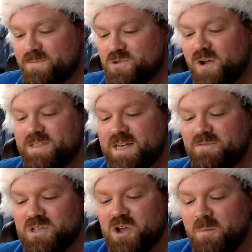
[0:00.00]
trying to
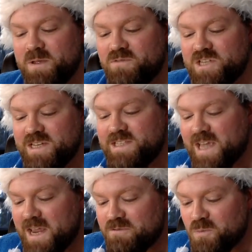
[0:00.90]
lift a copy of
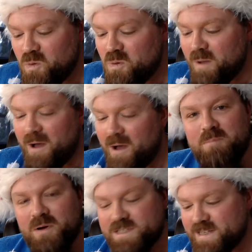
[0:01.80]
GTA from Walmart on
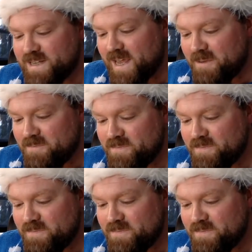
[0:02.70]
Boxing Day.